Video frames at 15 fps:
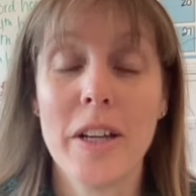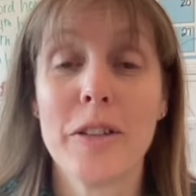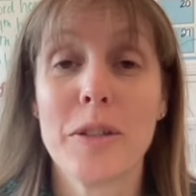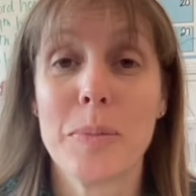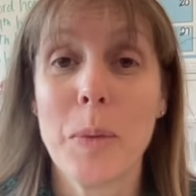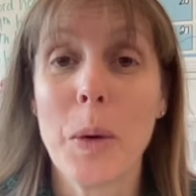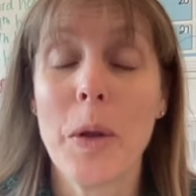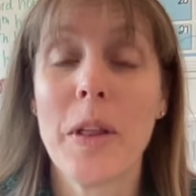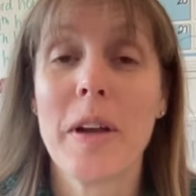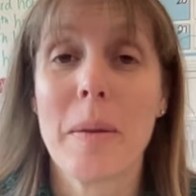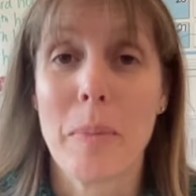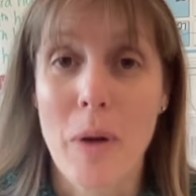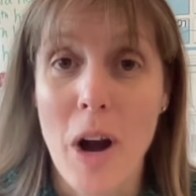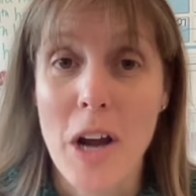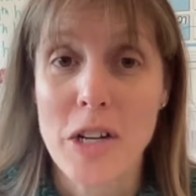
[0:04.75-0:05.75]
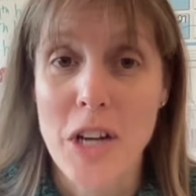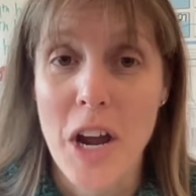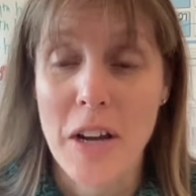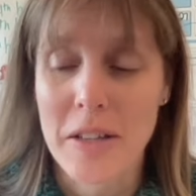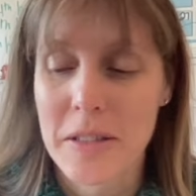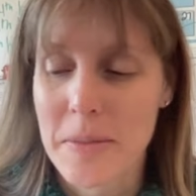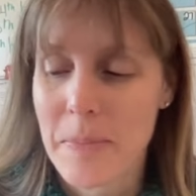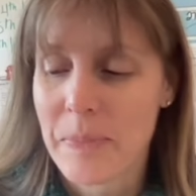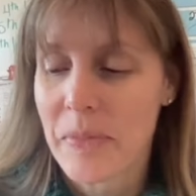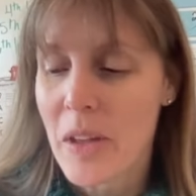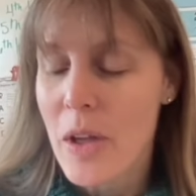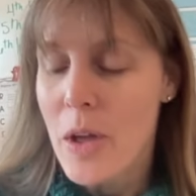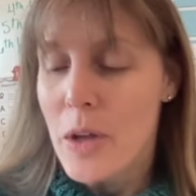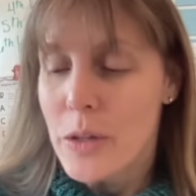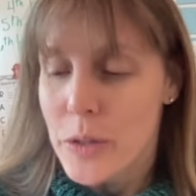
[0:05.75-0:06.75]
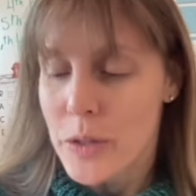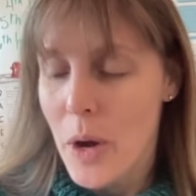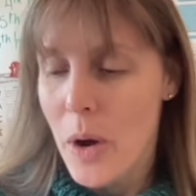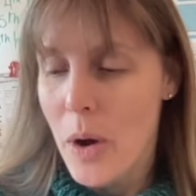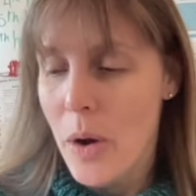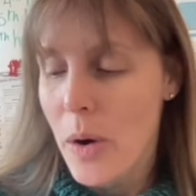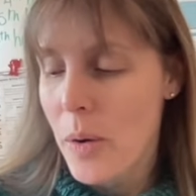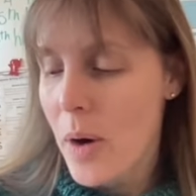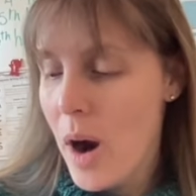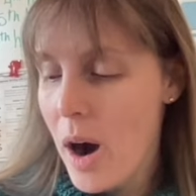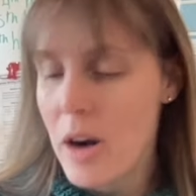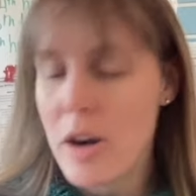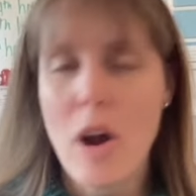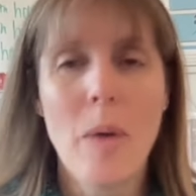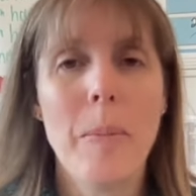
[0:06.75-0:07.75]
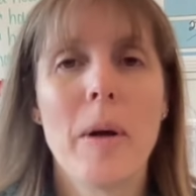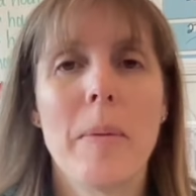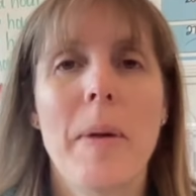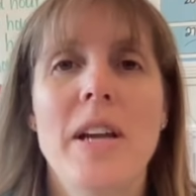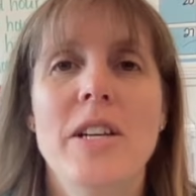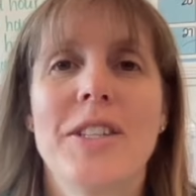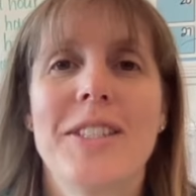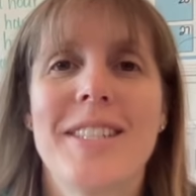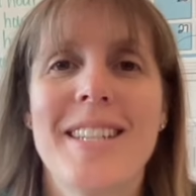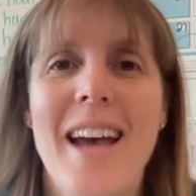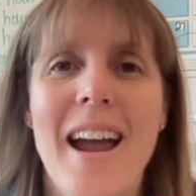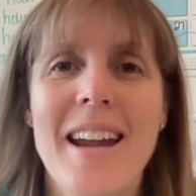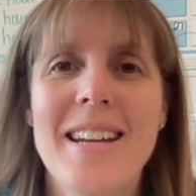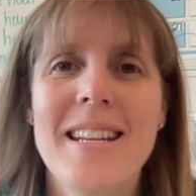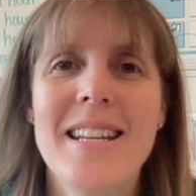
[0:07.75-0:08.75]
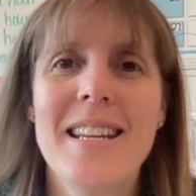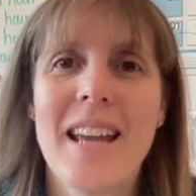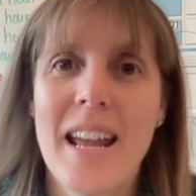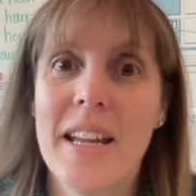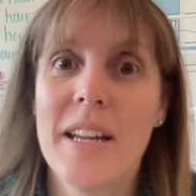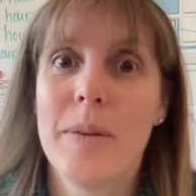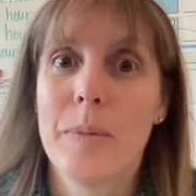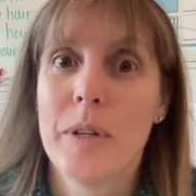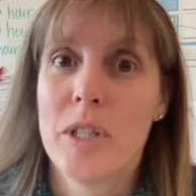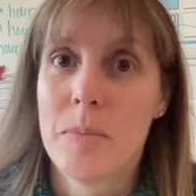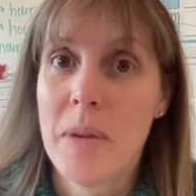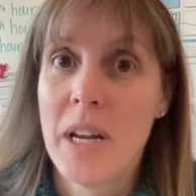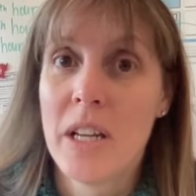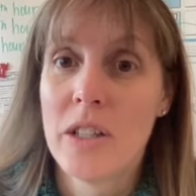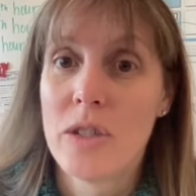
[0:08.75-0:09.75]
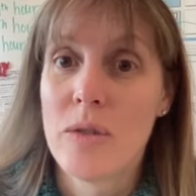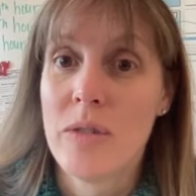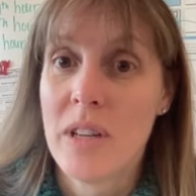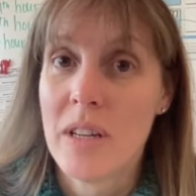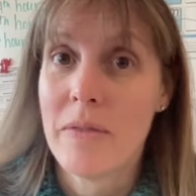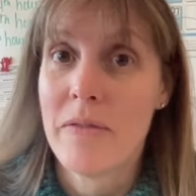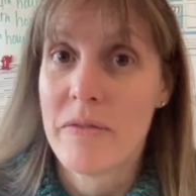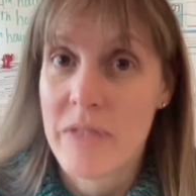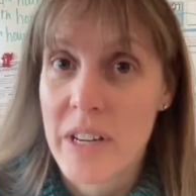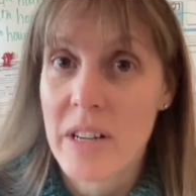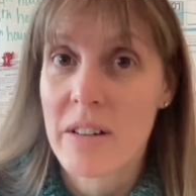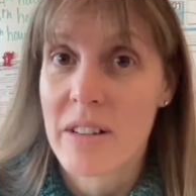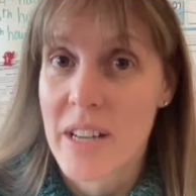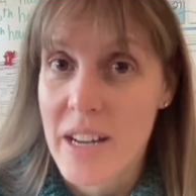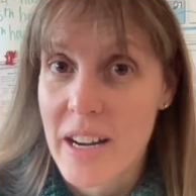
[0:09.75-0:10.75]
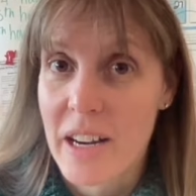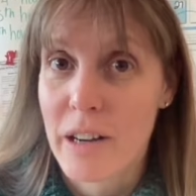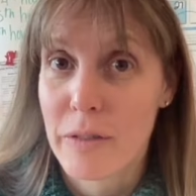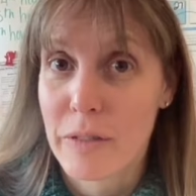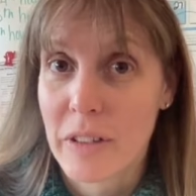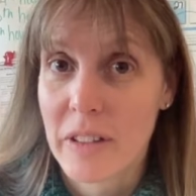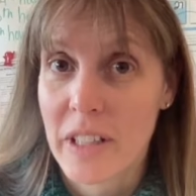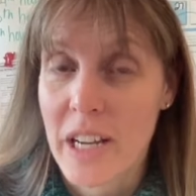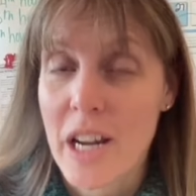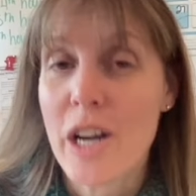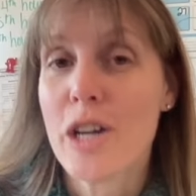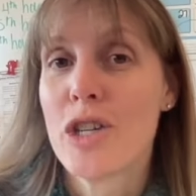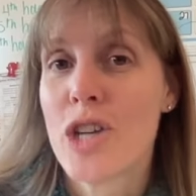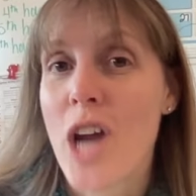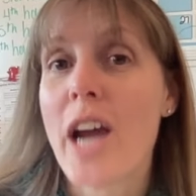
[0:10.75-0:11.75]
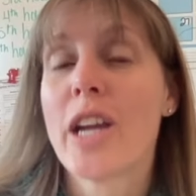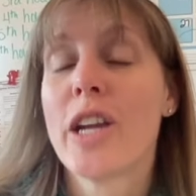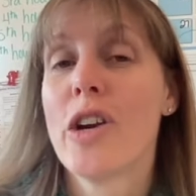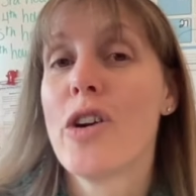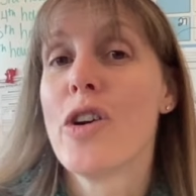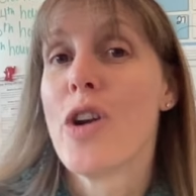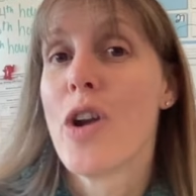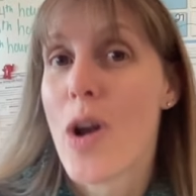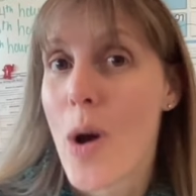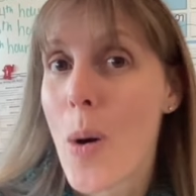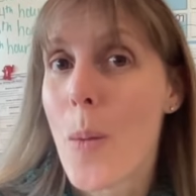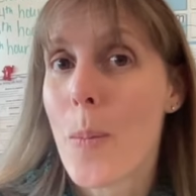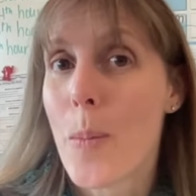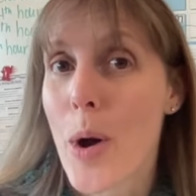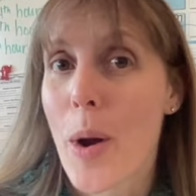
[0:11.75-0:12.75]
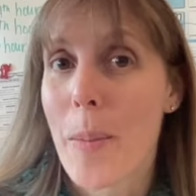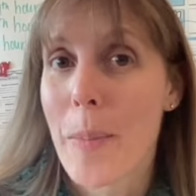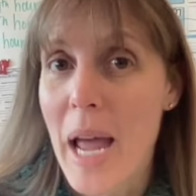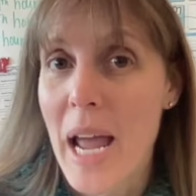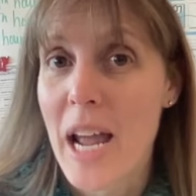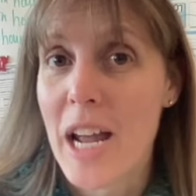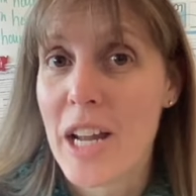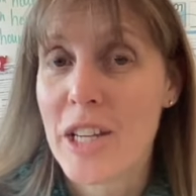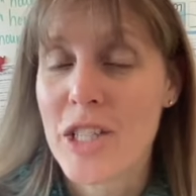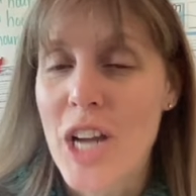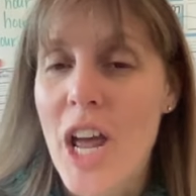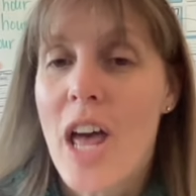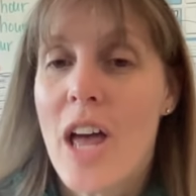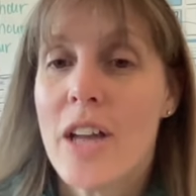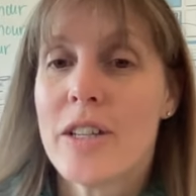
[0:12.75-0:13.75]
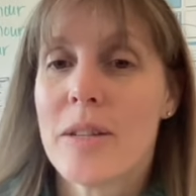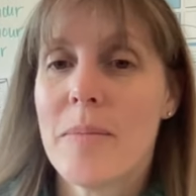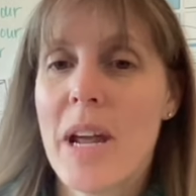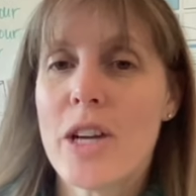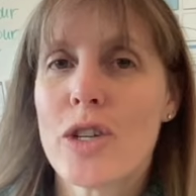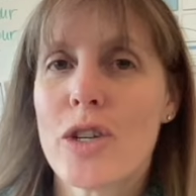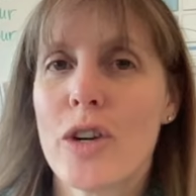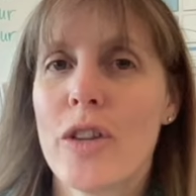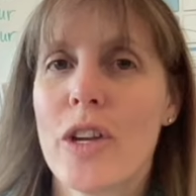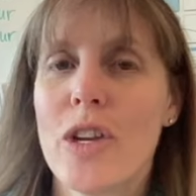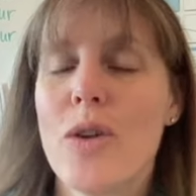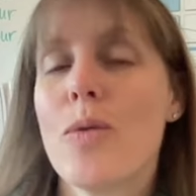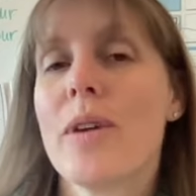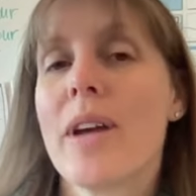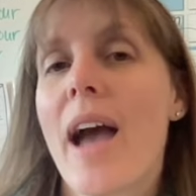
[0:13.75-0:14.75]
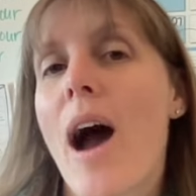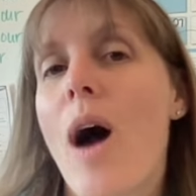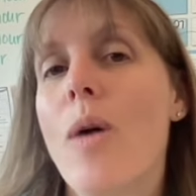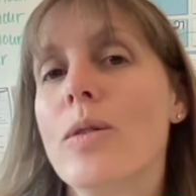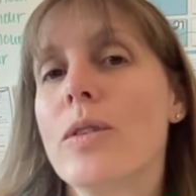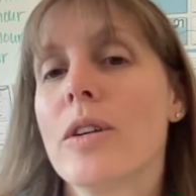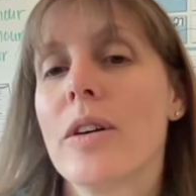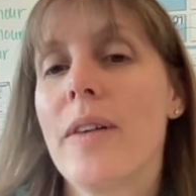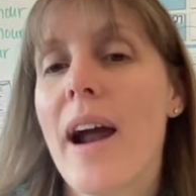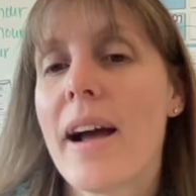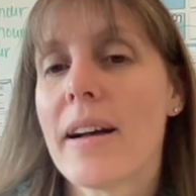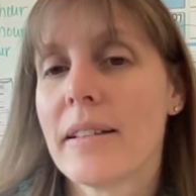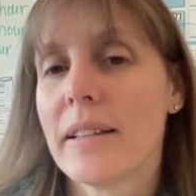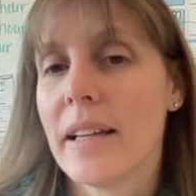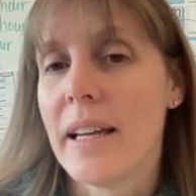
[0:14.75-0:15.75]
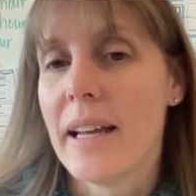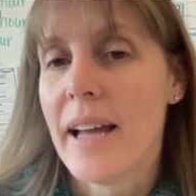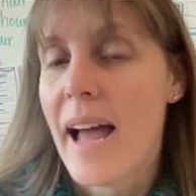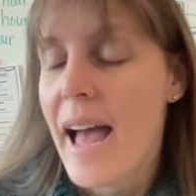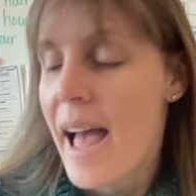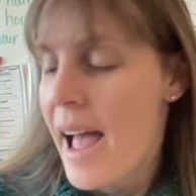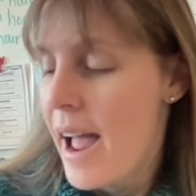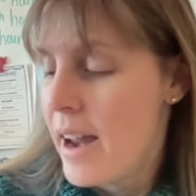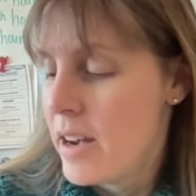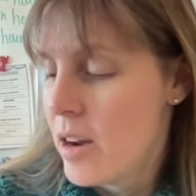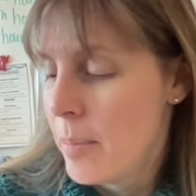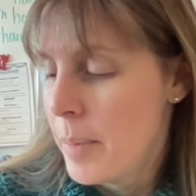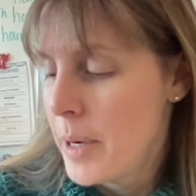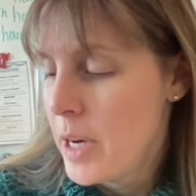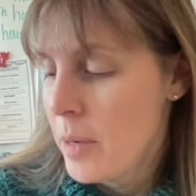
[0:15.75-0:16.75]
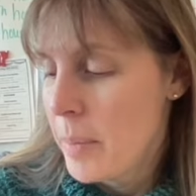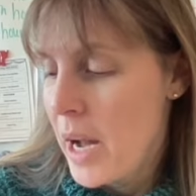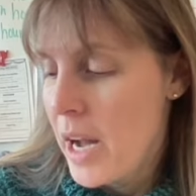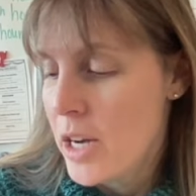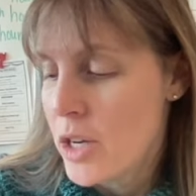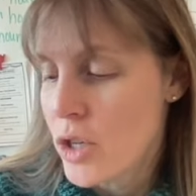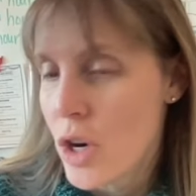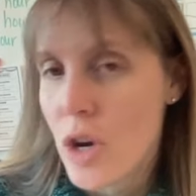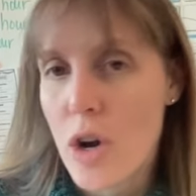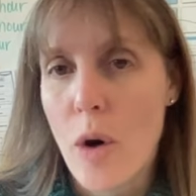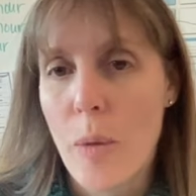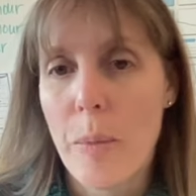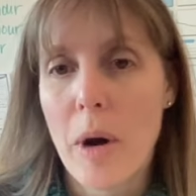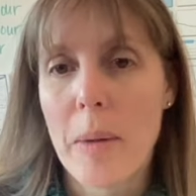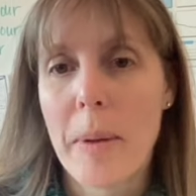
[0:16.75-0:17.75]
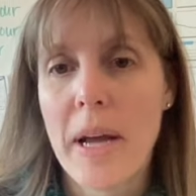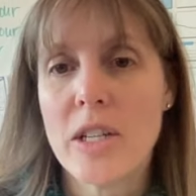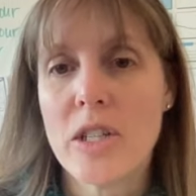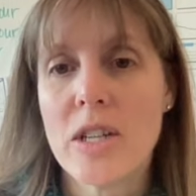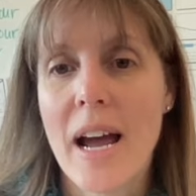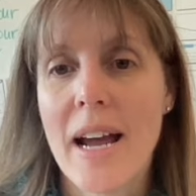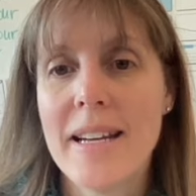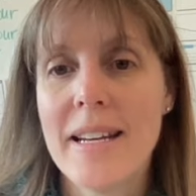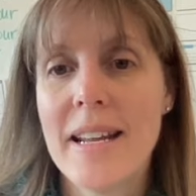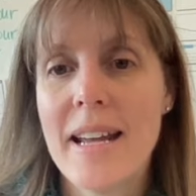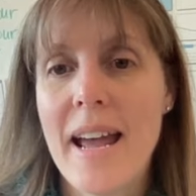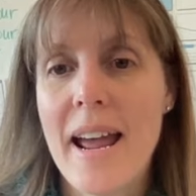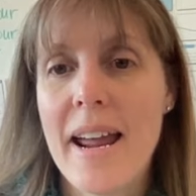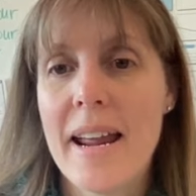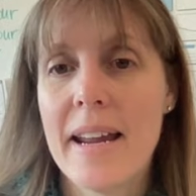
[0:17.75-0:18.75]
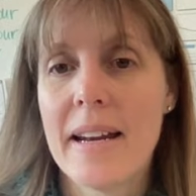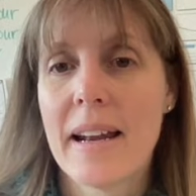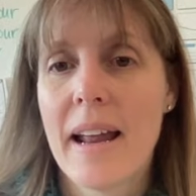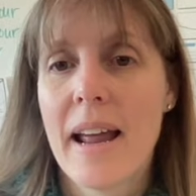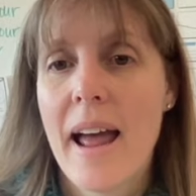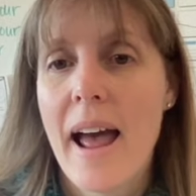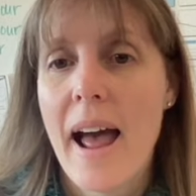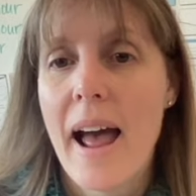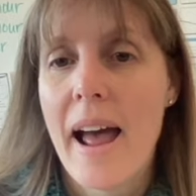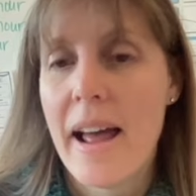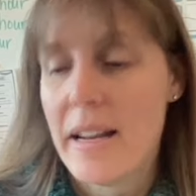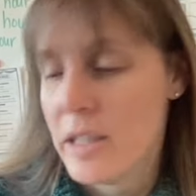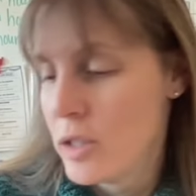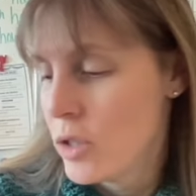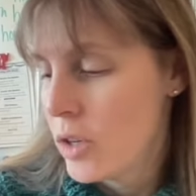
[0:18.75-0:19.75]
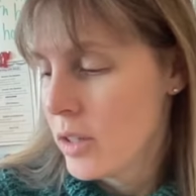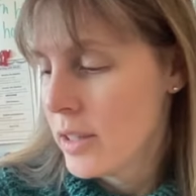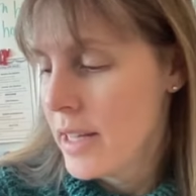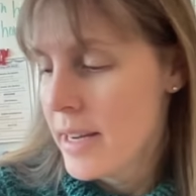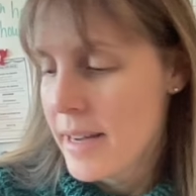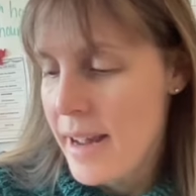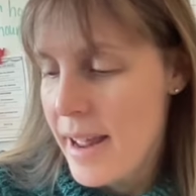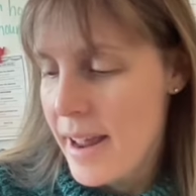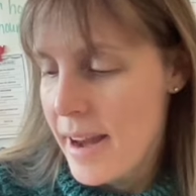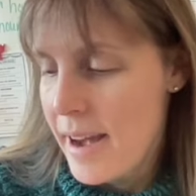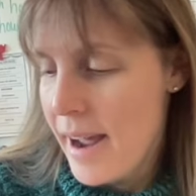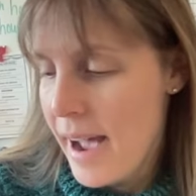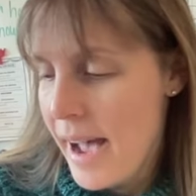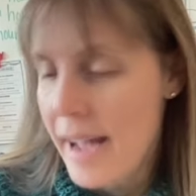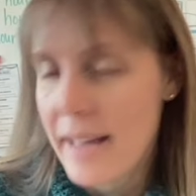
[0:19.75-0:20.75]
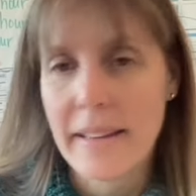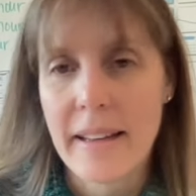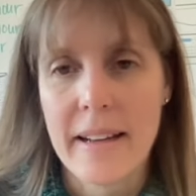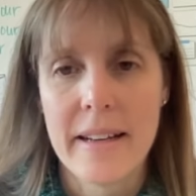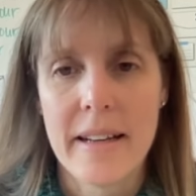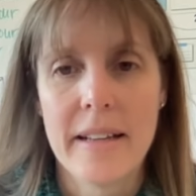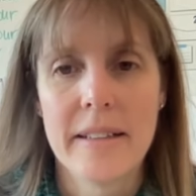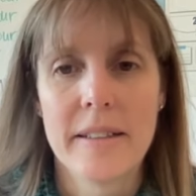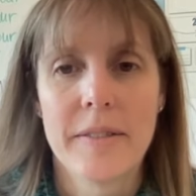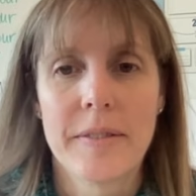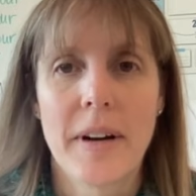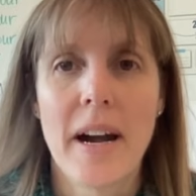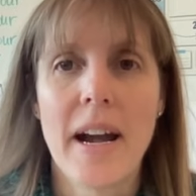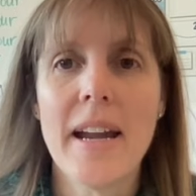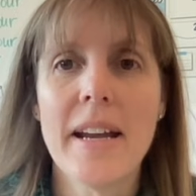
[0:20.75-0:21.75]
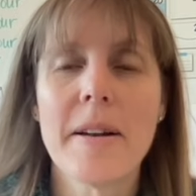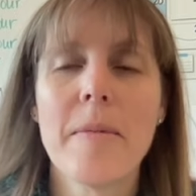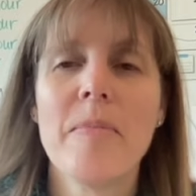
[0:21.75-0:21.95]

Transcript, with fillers: It's more like a project. So our notebook page is 98, which means you need to very carefully check your notebook page to make sure that you count correctly and number your page, notebook page 98, and circle it and highlight it, right?